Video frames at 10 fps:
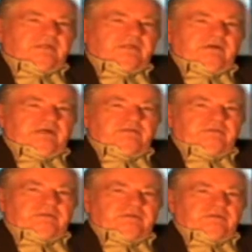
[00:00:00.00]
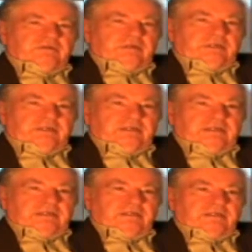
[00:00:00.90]
undergraduate
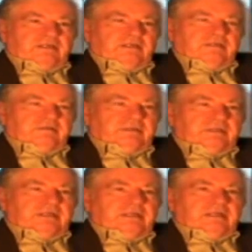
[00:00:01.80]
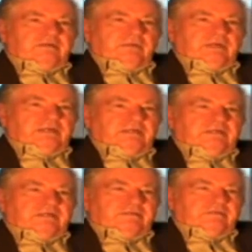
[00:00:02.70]
degree, and then went
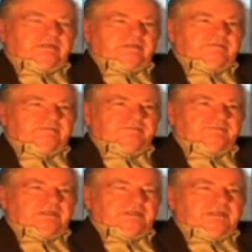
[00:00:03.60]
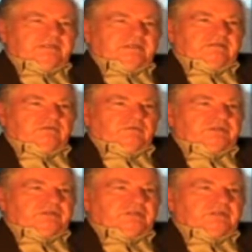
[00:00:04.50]
on to Central
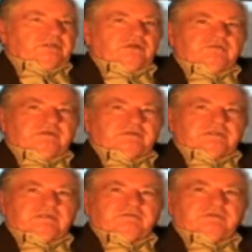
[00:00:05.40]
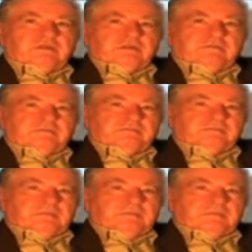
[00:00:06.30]
Michigan University for